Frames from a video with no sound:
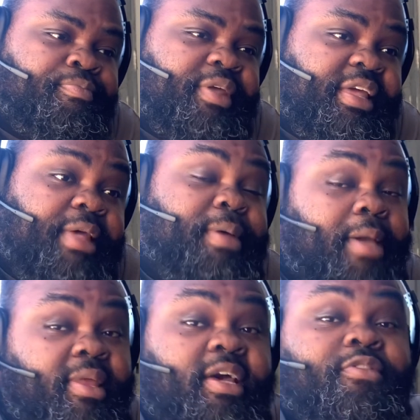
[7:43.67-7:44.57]
it paid
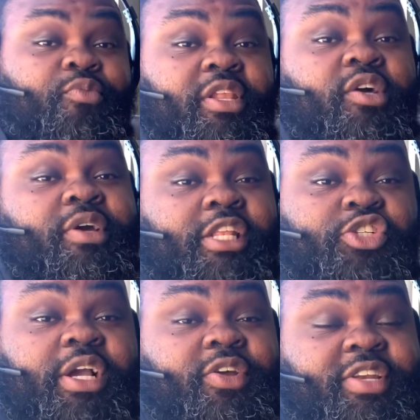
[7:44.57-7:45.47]
me enough to really go get the
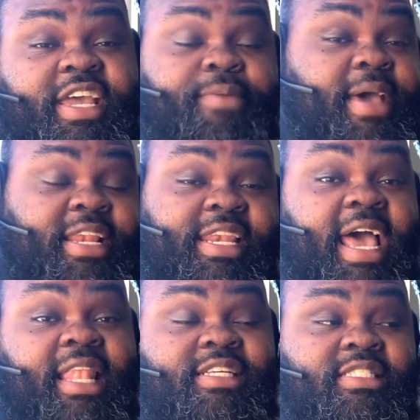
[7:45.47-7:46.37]
trailer and then head back to
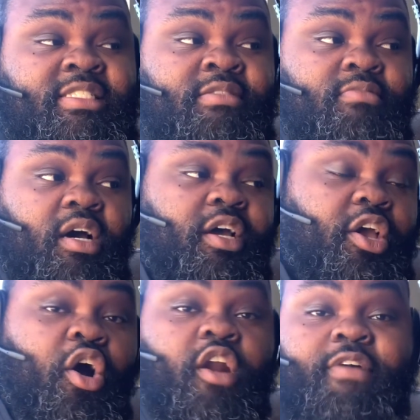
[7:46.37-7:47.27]
Dallas
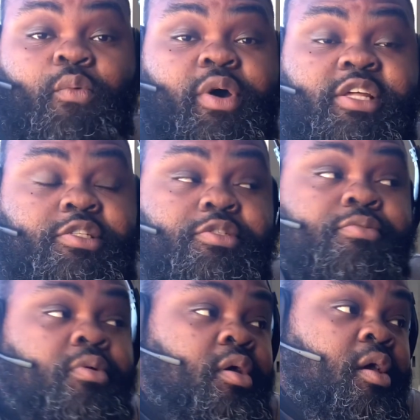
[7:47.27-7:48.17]
yard if I wanted to.
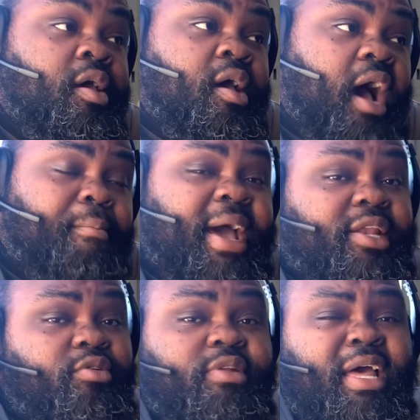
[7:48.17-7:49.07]
I might
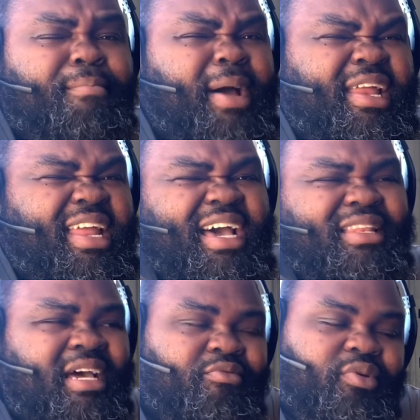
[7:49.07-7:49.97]
do that, might not.
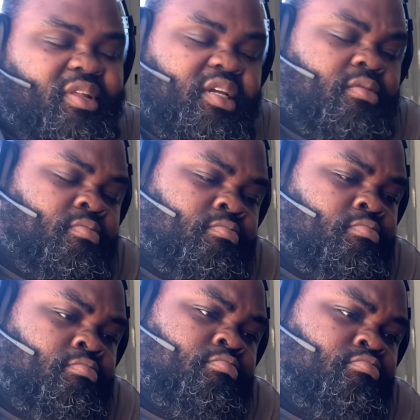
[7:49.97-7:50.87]
Not really
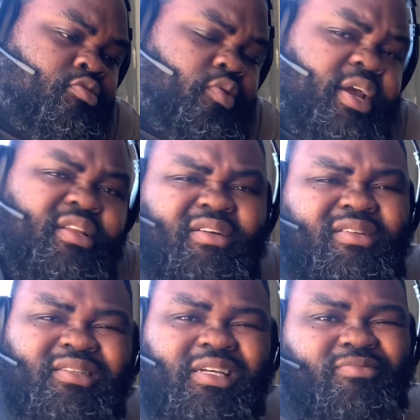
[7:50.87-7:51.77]
crazy. It
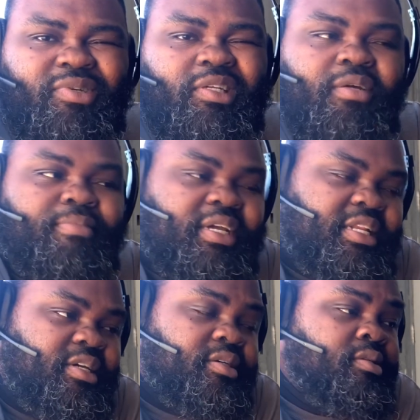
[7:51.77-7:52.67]
ain't really a big deal.